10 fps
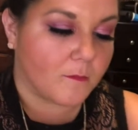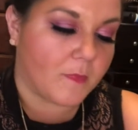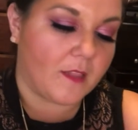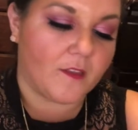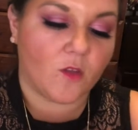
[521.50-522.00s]

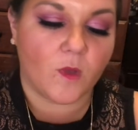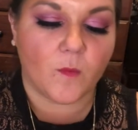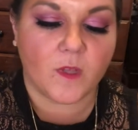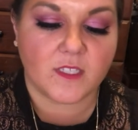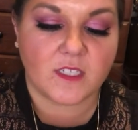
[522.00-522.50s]
My little one
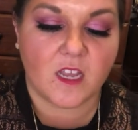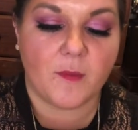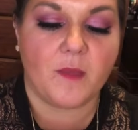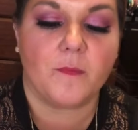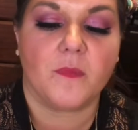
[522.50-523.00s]
wants to come
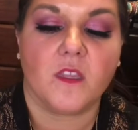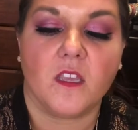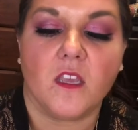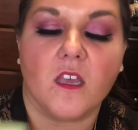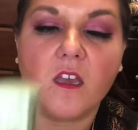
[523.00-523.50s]
in.
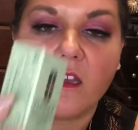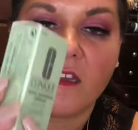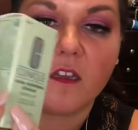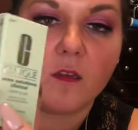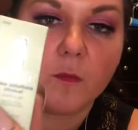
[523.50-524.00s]

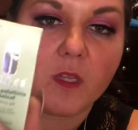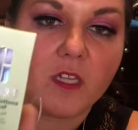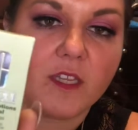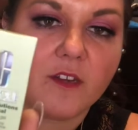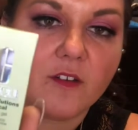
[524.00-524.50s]

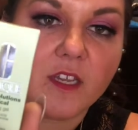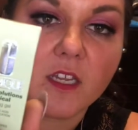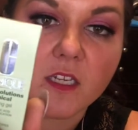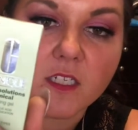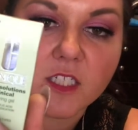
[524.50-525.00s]

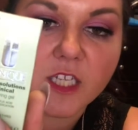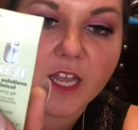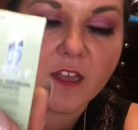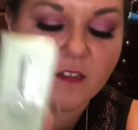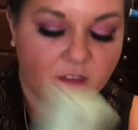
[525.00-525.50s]
Clearing
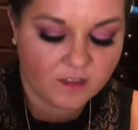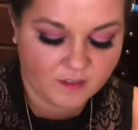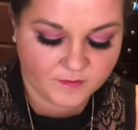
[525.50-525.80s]
gel.